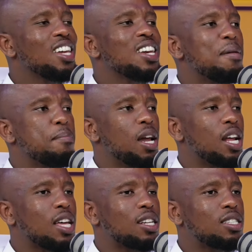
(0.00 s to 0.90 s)
in a mm.
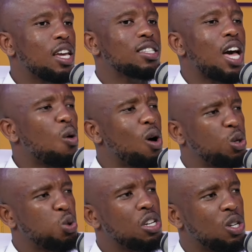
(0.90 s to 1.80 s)
manner that says, I
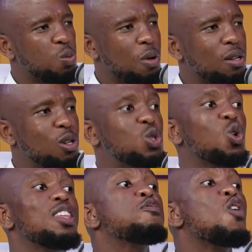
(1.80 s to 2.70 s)
want you to respect me.
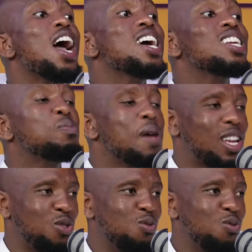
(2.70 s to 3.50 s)
So therefore, I respect you.